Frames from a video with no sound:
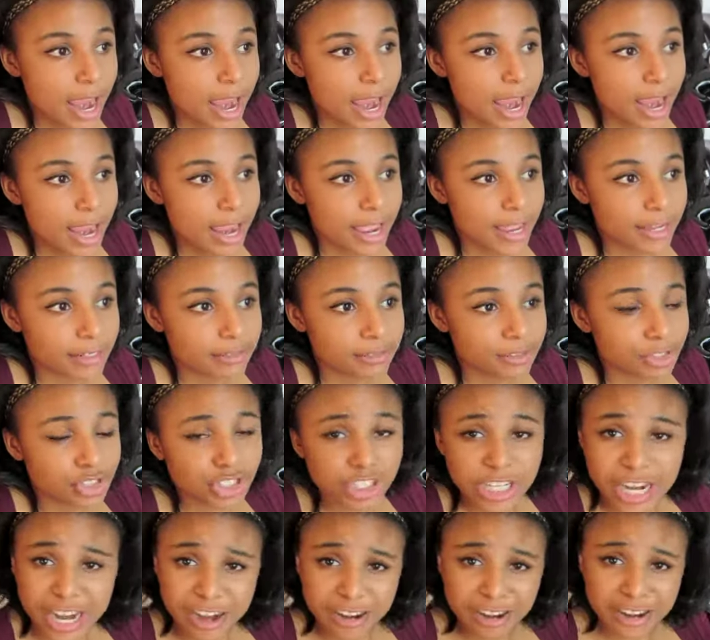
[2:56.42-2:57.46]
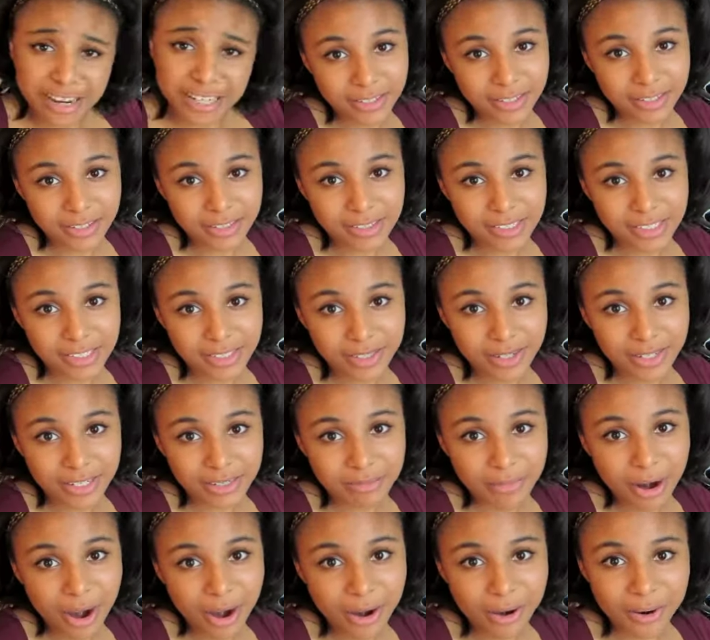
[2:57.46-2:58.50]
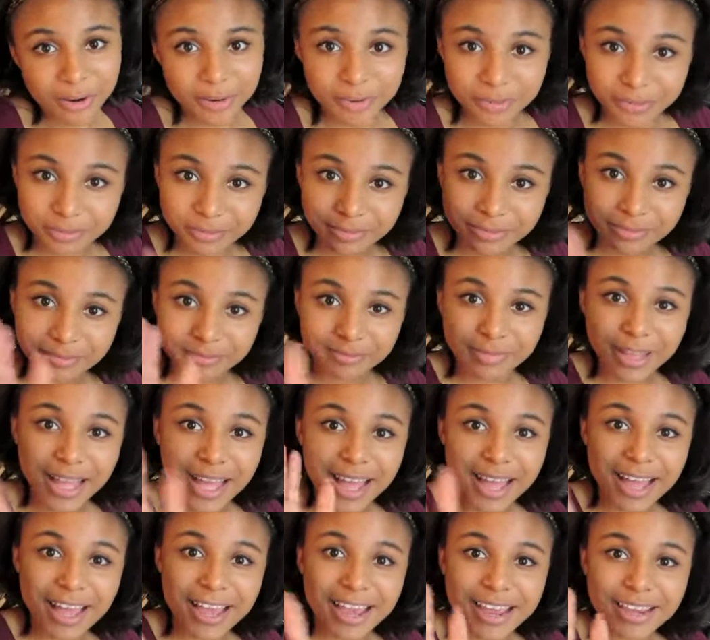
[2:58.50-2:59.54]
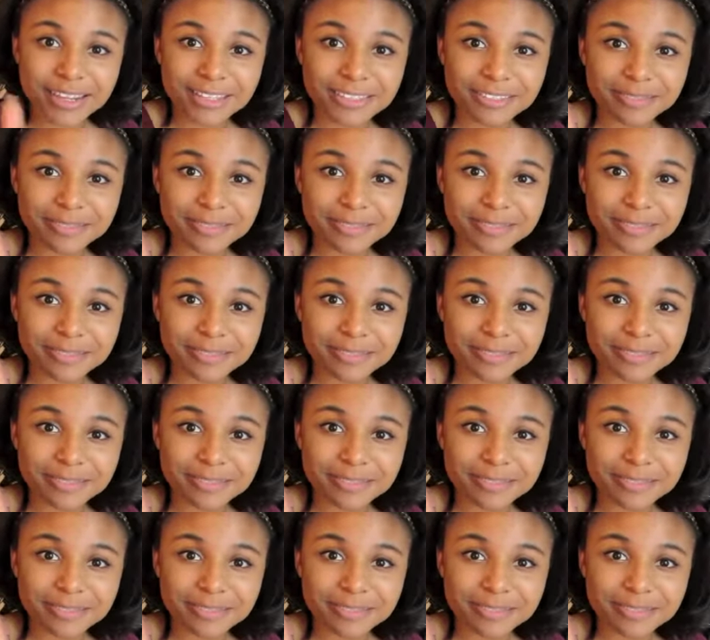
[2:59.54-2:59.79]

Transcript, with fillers: and share it. I'll see you all tomorrow. Bye!